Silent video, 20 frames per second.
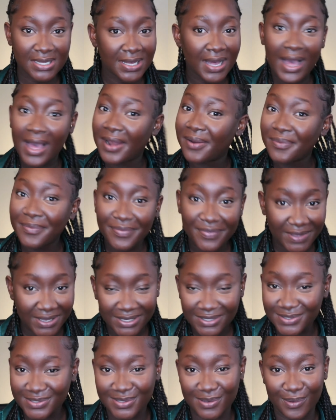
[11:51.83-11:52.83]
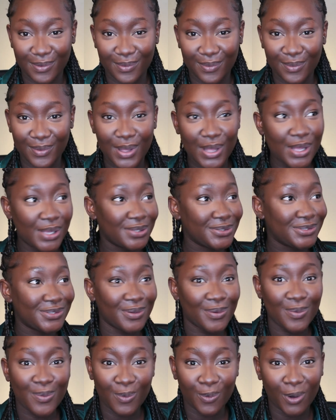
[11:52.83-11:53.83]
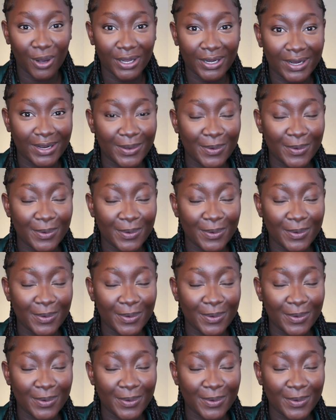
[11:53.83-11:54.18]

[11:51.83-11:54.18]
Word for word: I don't think so. So what